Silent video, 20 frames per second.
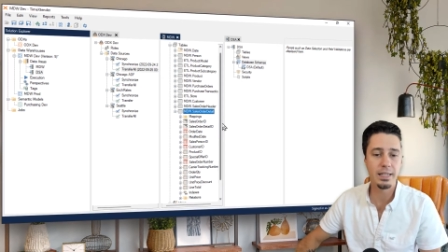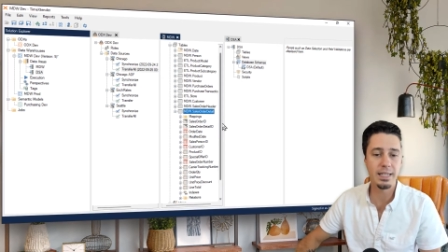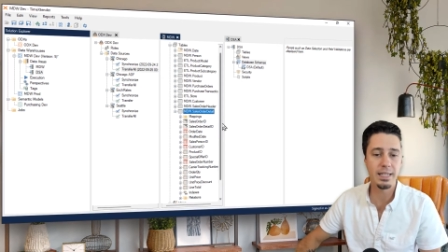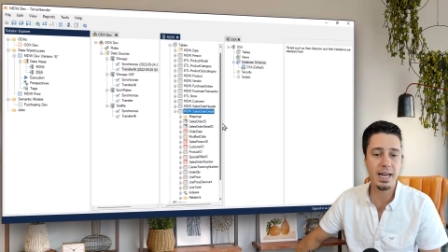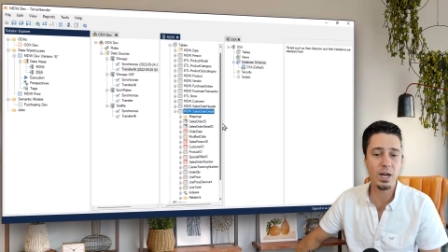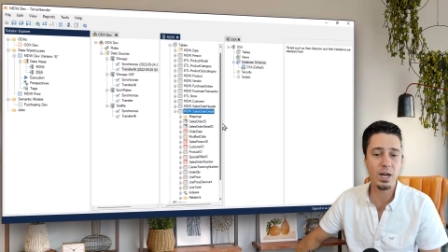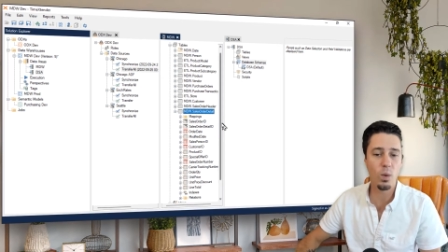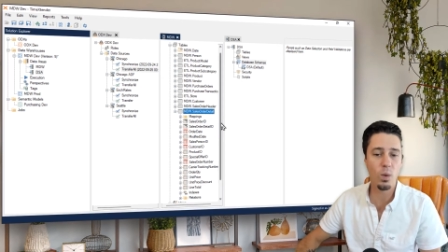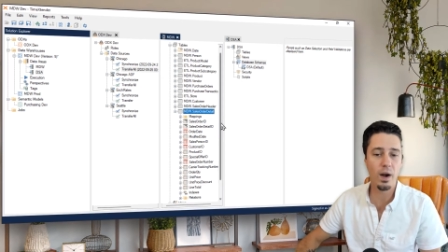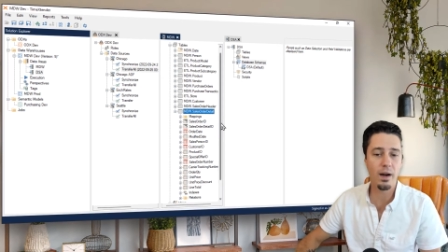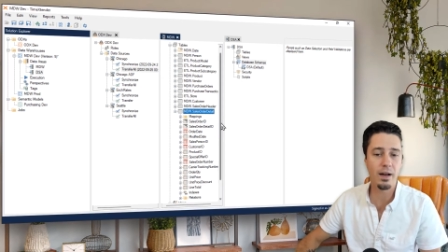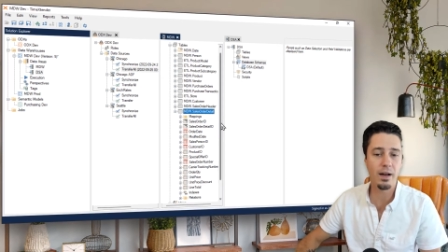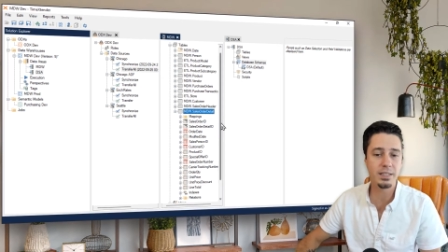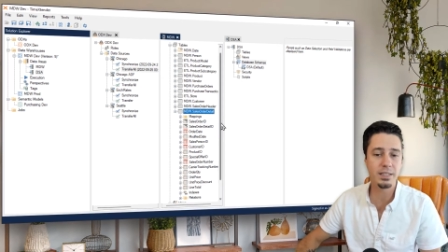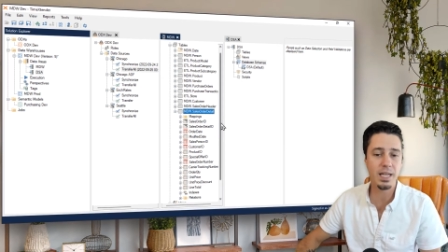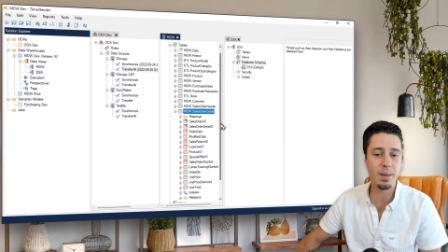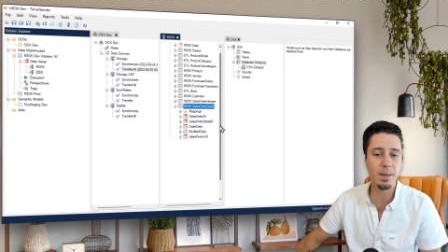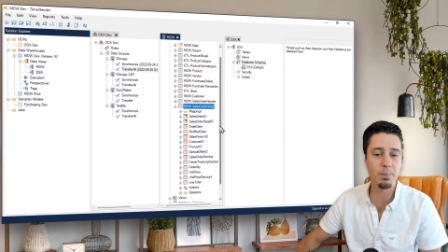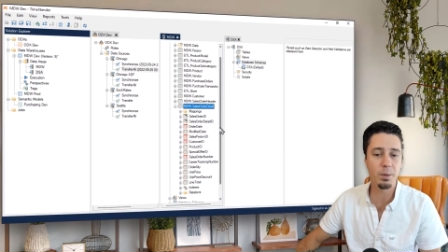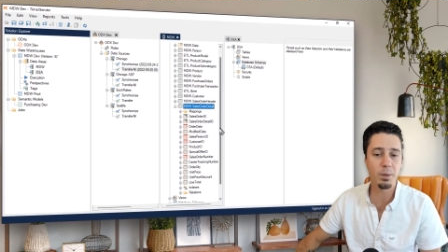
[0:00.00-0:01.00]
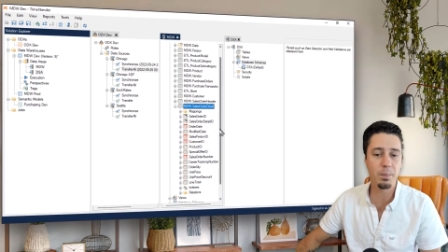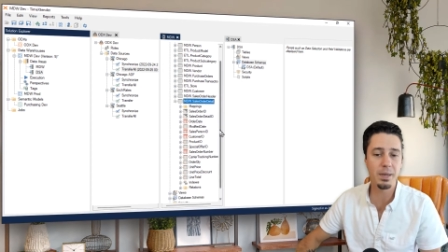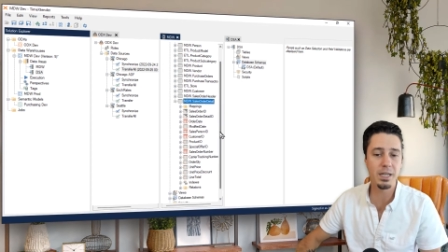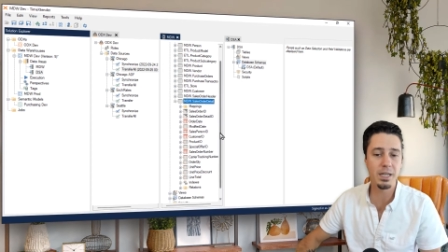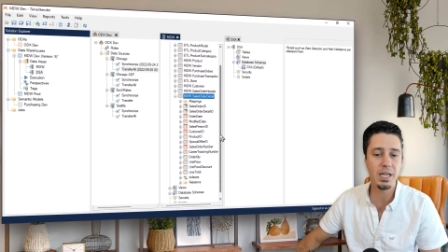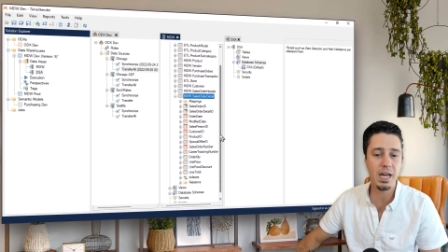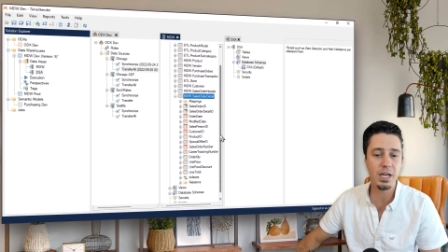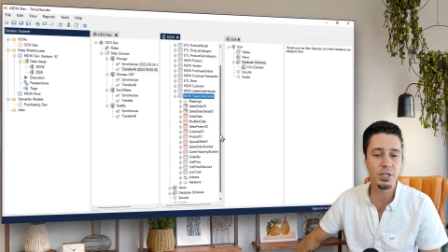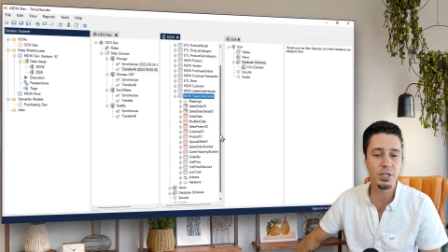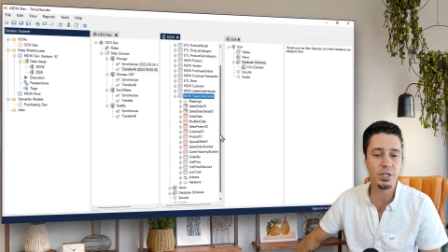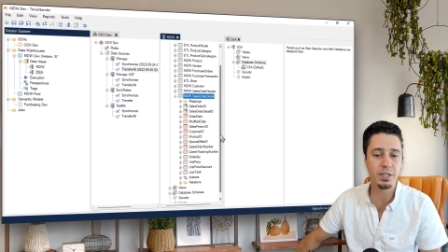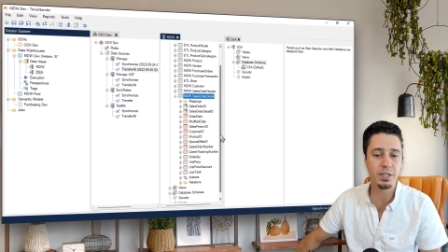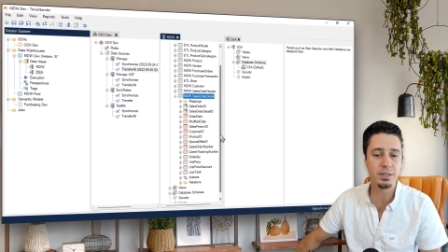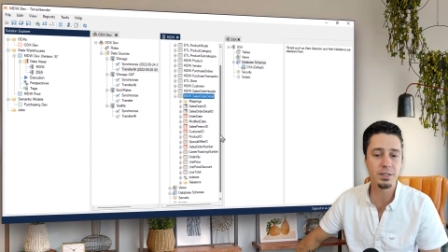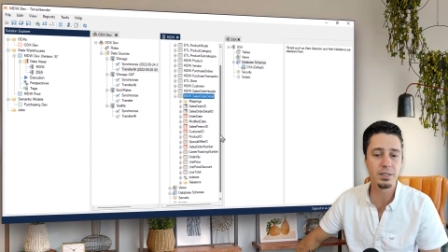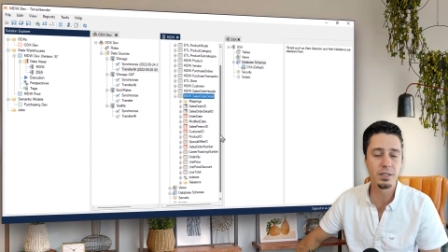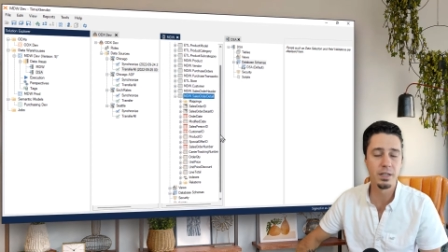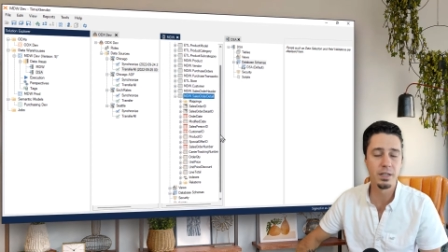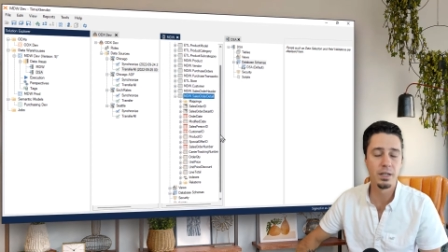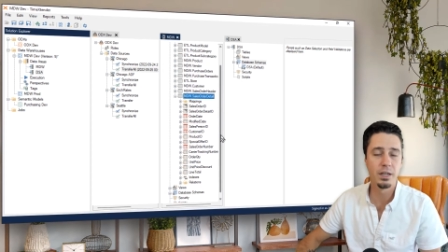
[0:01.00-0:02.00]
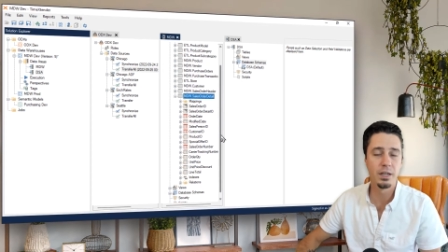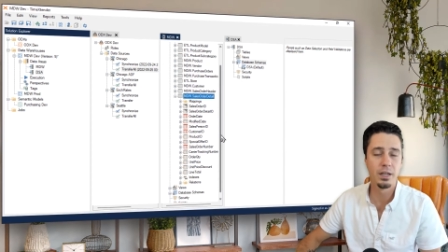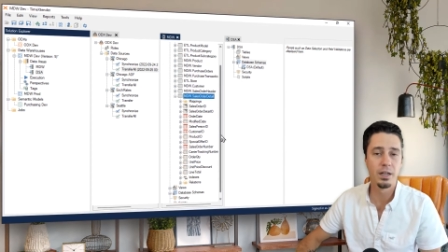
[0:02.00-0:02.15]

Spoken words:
data warehouse implementations